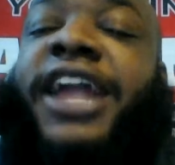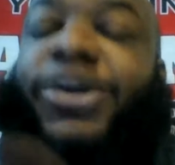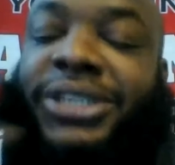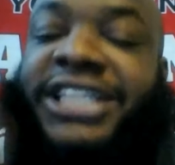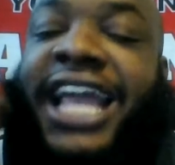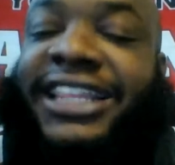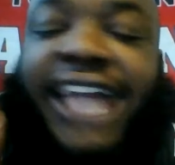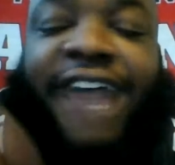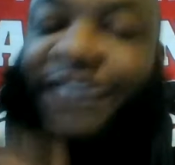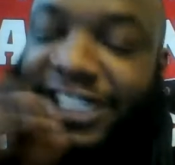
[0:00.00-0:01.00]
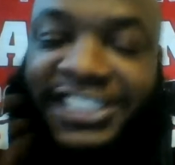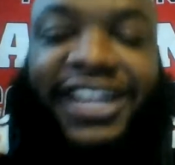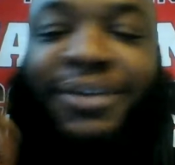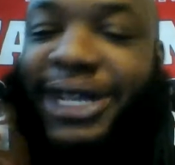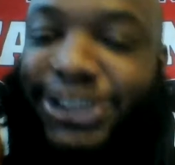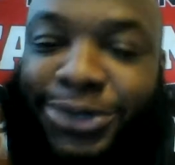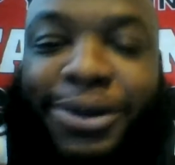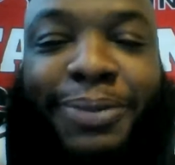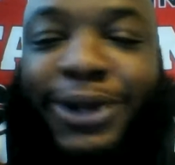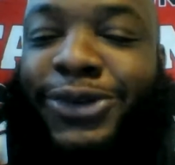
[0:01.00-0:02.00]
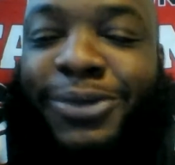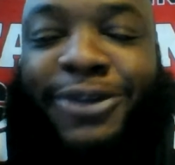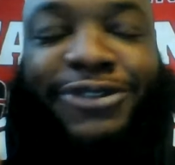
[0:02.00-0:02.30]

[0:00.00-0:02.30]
question after I finish telling my story about the New Milford Fire.